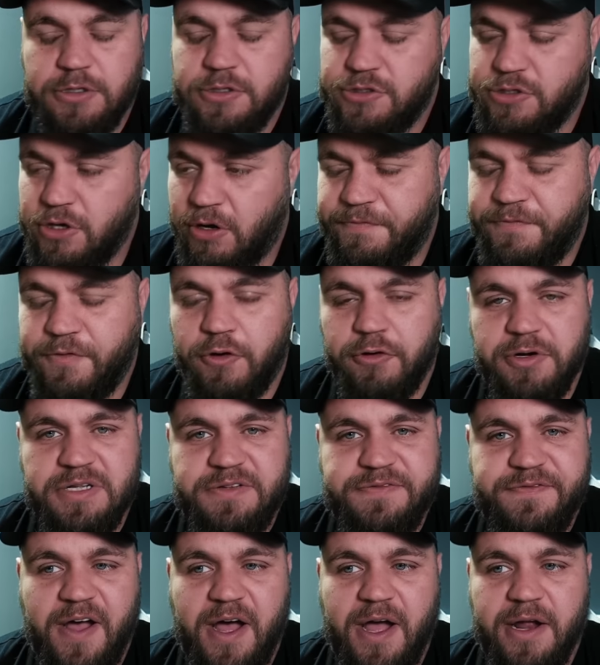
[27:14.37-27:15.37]
Top four is
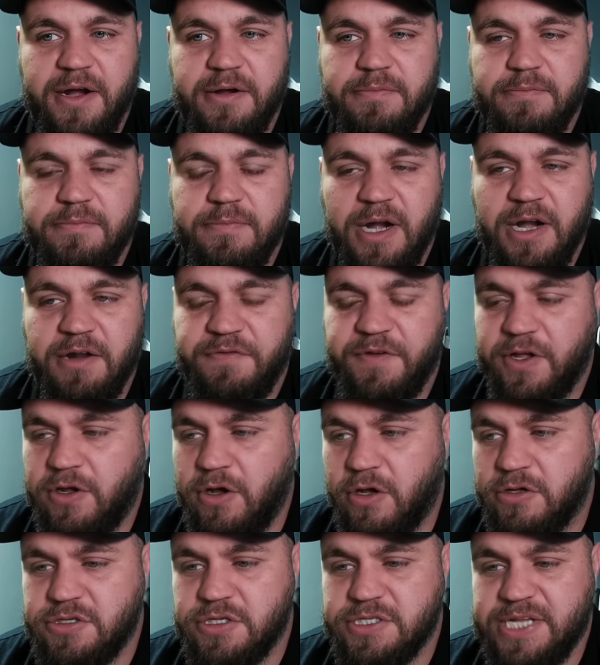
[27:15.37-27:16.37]
fine. And if it
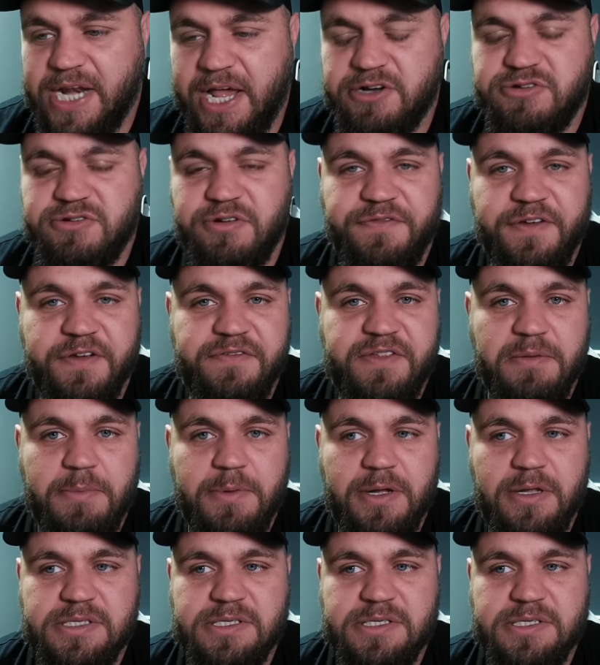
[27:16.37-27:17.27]
costs us an extra 50 mil